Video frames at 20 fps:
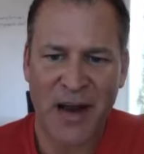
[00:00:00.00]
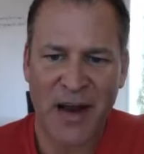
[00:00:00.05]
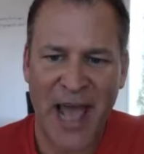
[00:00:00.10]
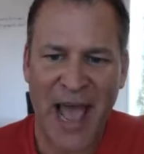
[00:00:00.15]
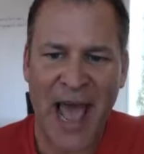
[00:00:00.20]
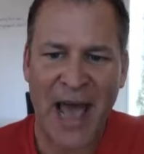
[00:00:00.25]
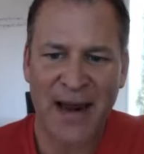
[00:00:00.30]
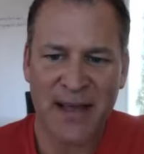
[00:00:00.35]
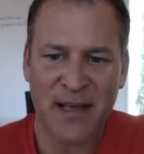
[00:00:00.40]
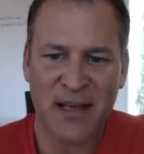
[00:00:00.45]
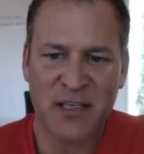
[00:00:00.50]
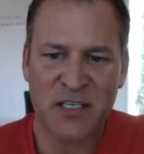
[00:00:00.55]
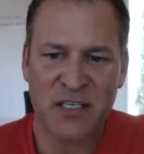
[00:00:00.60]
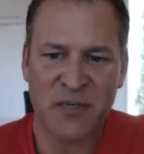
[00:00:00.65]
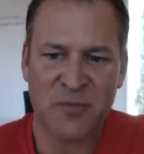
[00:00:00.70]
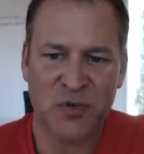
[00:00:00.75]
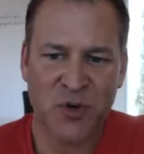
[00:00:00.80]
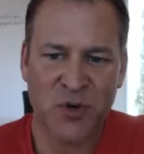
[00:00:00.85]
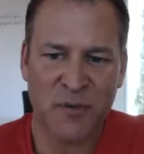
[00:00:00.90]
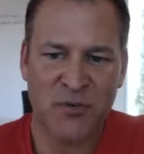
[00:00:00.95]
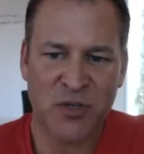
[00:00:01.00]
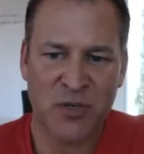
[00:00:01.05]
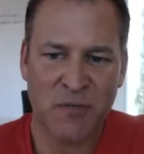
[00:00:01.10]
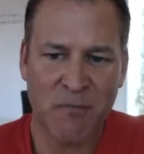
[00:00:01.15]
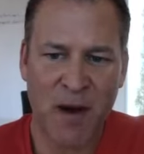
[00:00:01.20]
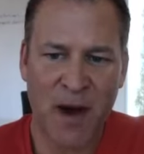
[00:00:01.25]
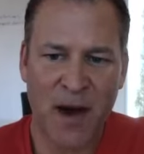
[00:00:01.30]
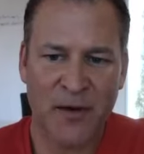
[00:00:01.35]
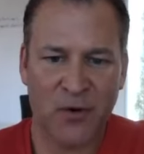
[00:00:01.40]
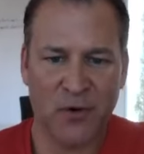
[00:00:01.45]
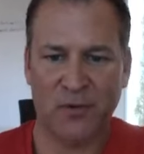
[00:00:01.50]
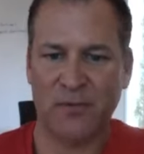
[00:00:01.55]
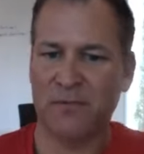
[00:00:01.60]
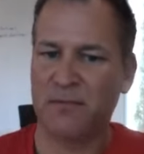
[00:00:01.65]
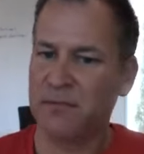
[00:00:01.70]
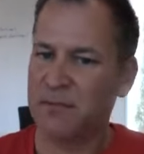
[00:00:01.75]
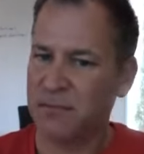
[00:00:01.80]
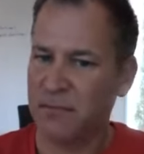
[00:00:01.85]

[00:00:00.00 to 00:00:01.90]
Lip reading: on adding a subscription model.